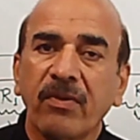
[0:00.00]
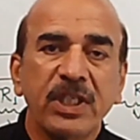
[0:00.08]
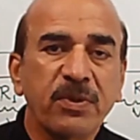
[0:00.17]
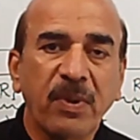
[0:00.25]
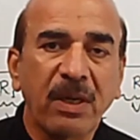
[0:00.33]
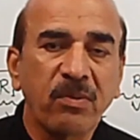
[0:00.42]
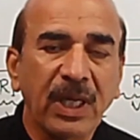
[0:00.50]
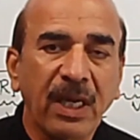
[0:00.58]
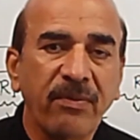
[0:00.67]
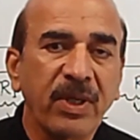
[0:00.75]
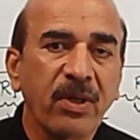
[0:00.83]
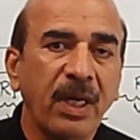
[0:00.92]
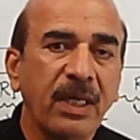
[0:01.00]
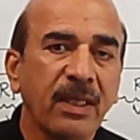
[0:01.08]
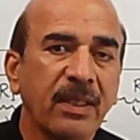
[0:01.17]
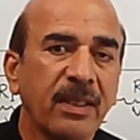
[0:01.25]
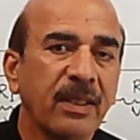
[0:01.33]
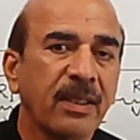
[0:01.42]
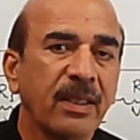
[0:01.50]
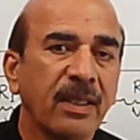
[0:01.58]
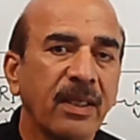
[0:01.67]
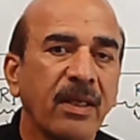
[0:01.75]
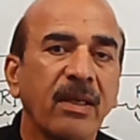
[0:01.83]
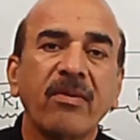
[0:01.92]
formula we got?
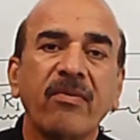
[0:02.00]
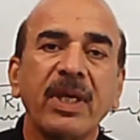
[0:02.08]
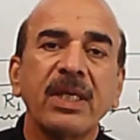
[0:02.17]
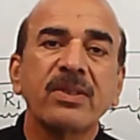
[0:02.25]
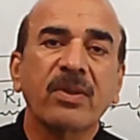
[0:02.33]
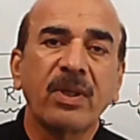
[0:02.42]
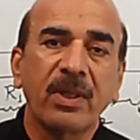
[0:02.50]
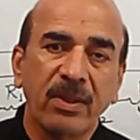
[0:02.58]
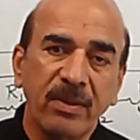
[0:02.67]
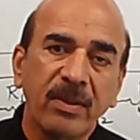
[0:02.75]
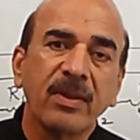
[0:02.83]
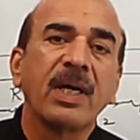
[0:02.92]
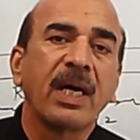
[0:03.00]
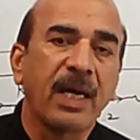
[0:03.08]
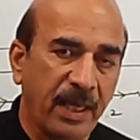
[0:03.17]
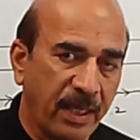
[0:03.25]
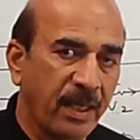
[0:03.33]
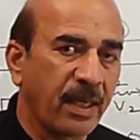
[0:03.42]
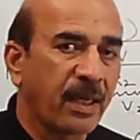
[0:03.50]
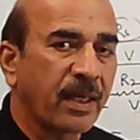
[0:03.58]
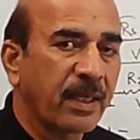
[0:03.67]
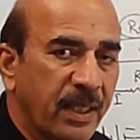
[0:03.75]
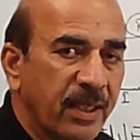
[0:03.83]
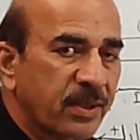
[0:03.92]
V is equal to IR.
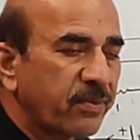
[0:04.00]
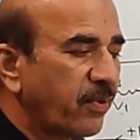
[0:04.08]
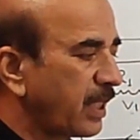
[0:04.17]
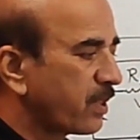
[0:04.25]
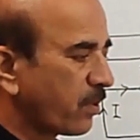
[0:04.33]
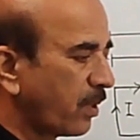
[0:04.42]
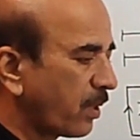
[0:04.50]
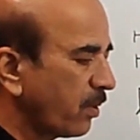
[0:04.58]
Yes, V is equal to